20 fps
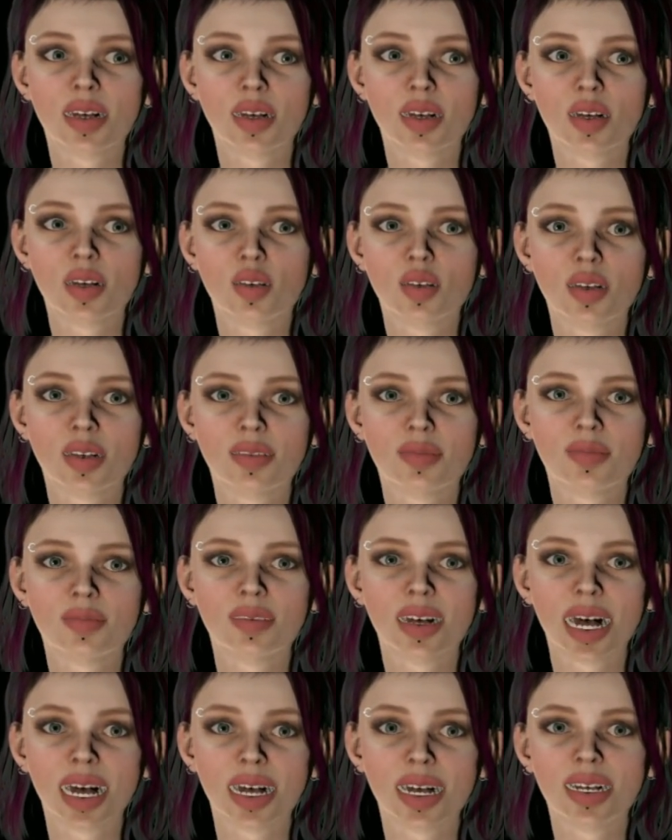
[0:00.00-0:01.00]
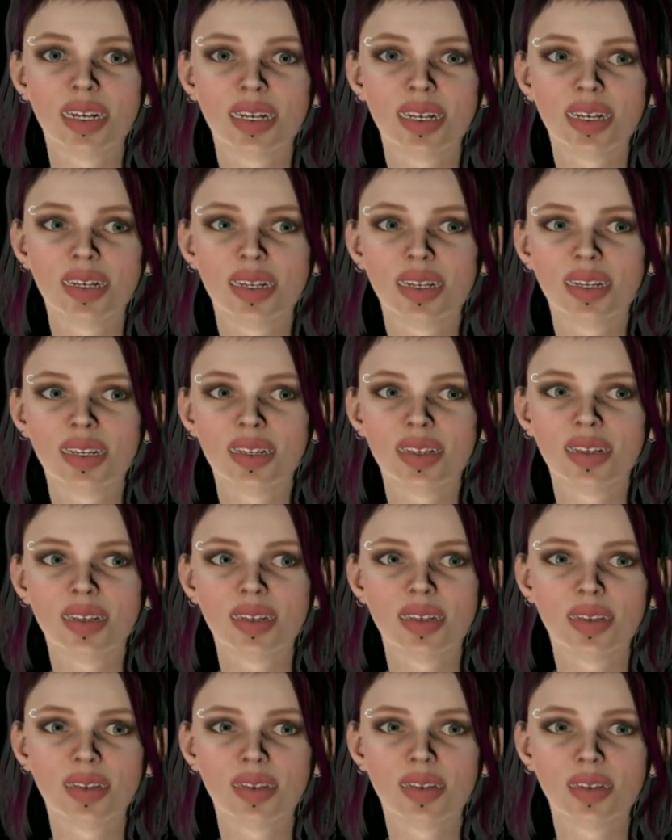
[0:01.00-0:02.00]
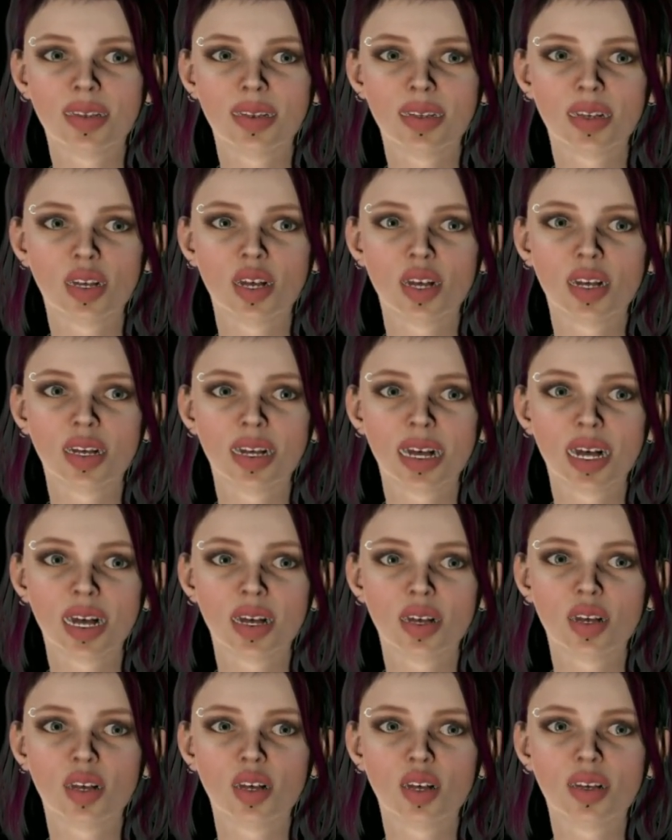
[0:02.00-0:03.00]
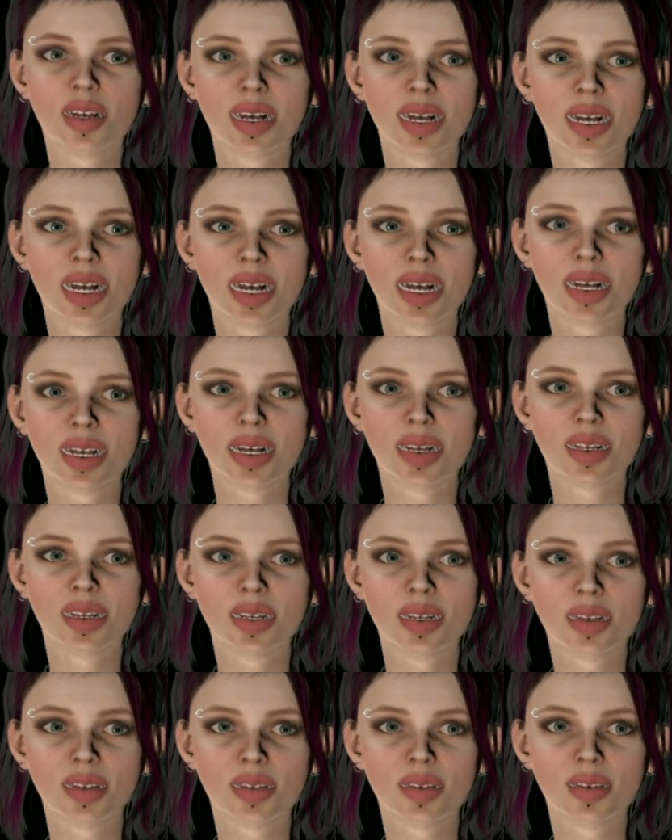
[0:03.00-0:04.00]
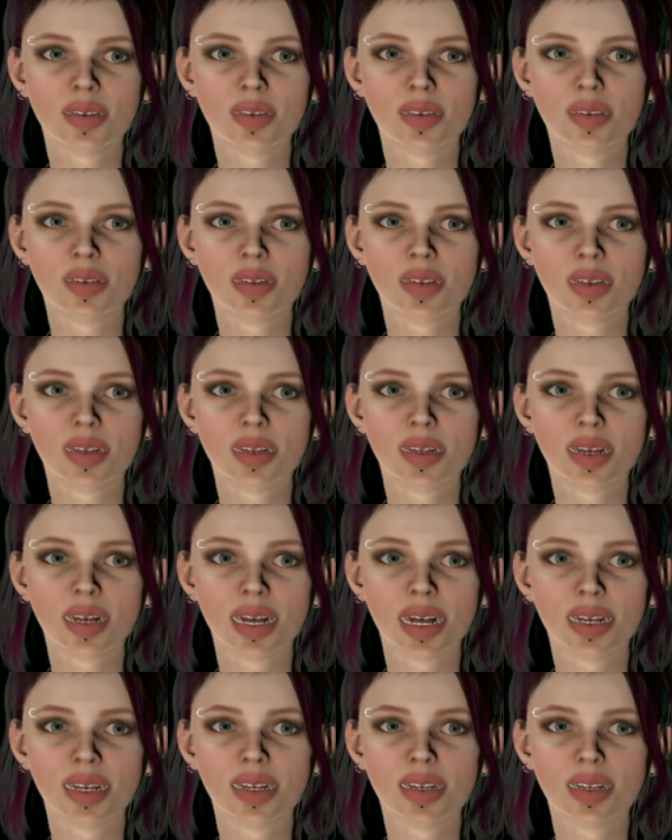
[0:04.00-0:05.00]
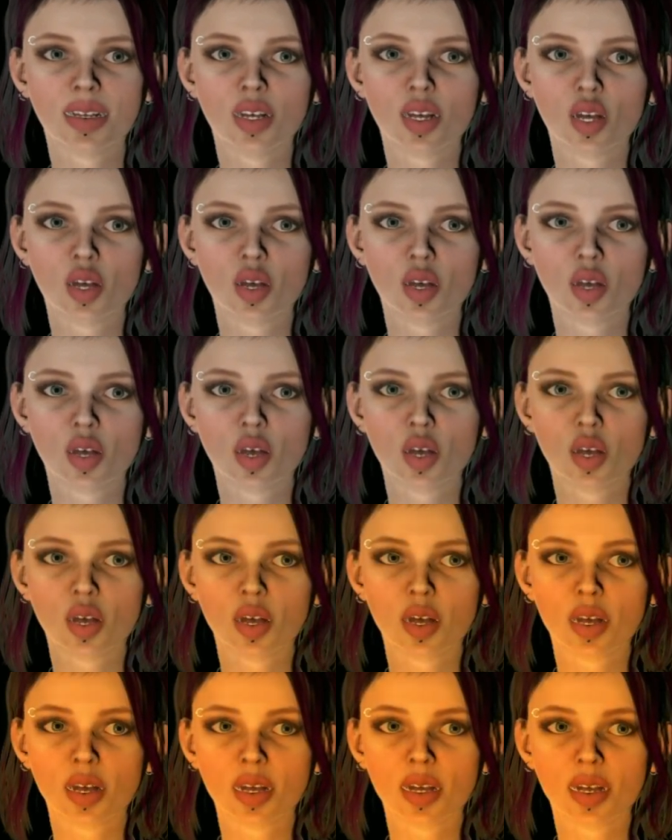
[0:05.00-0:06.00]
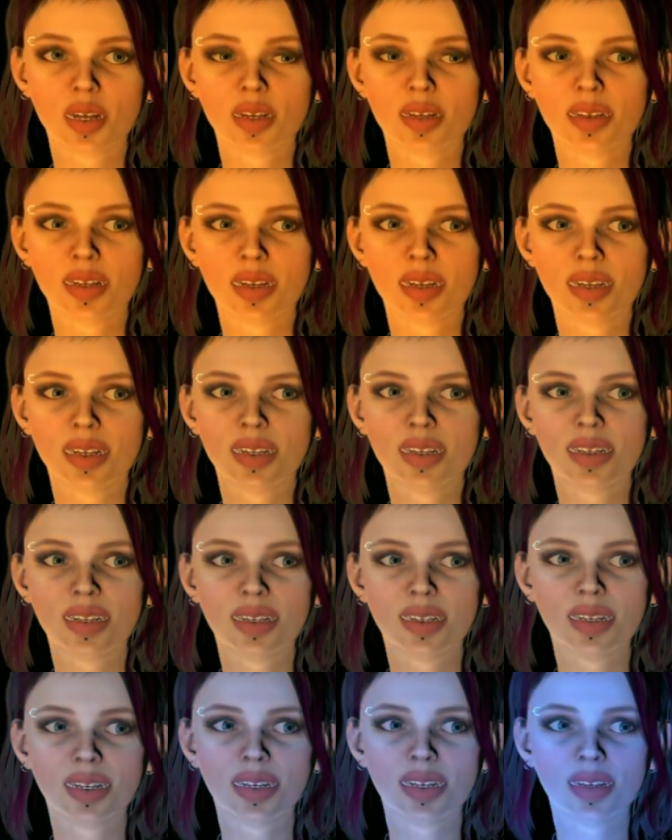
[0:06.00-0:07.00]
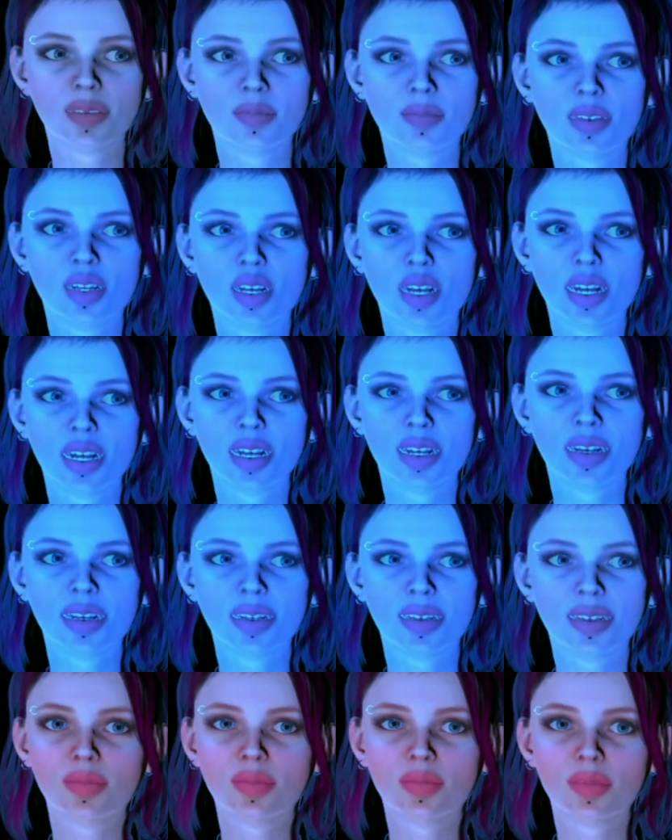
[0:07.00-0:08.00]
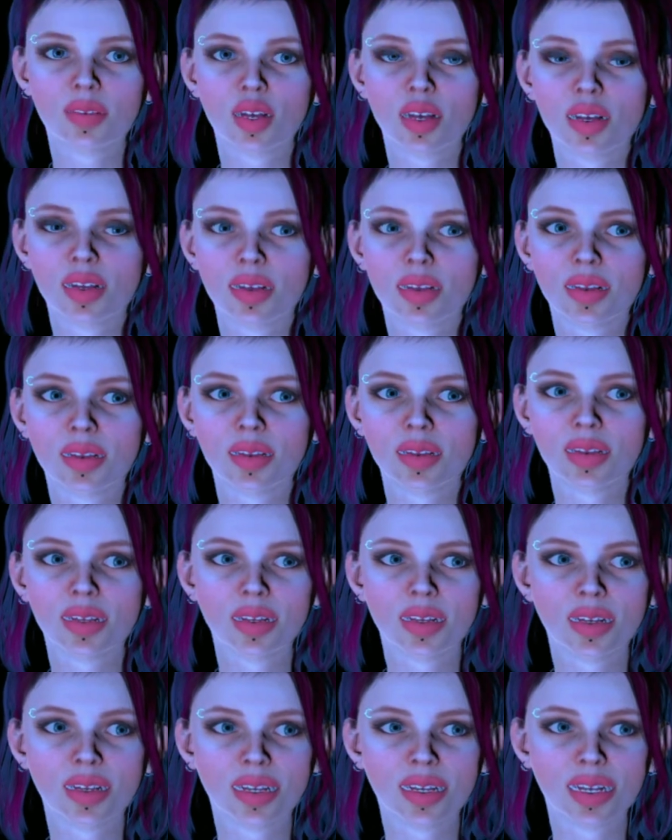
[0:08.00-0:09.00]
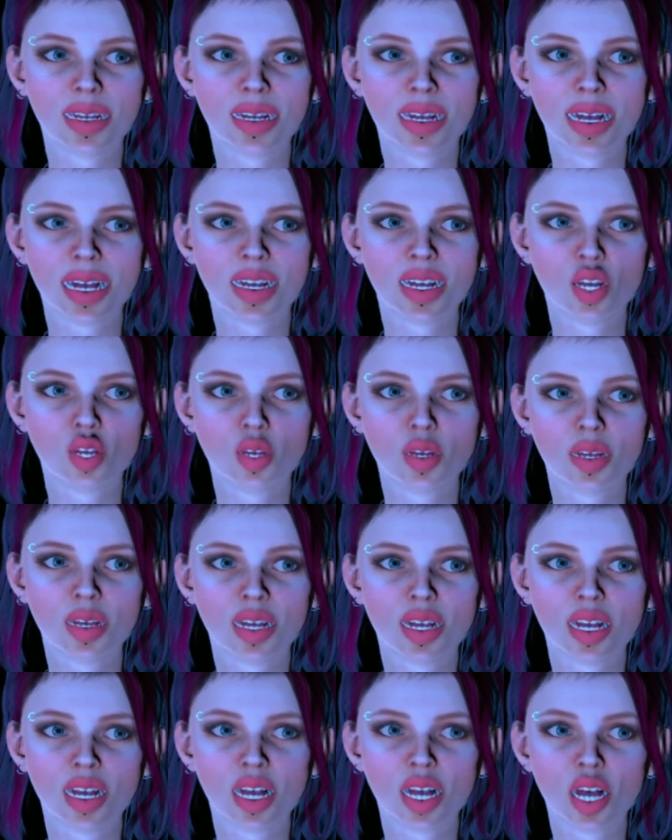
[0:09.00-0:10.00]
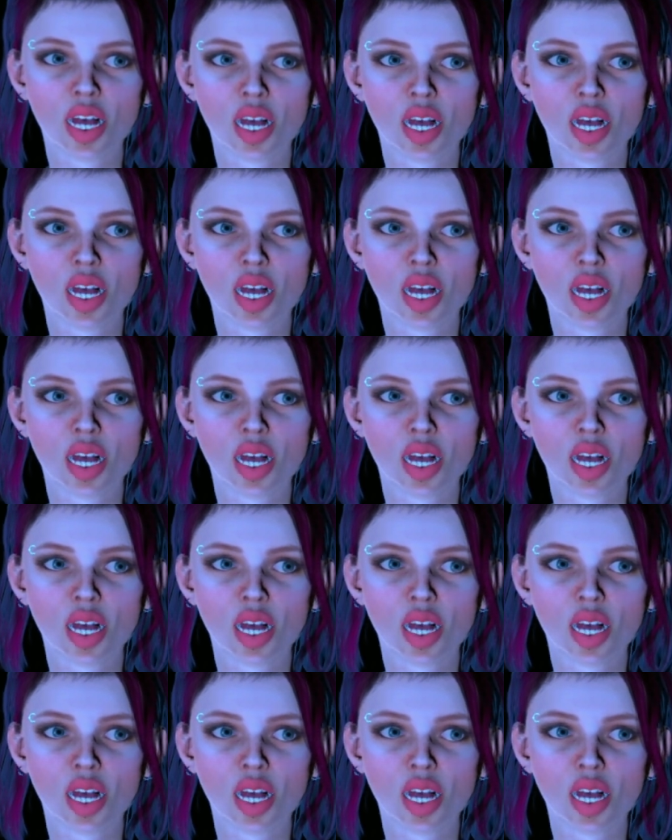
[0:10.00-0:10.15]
with effects. You can color grade, like so. Adjust the temperature, adjust the saturation,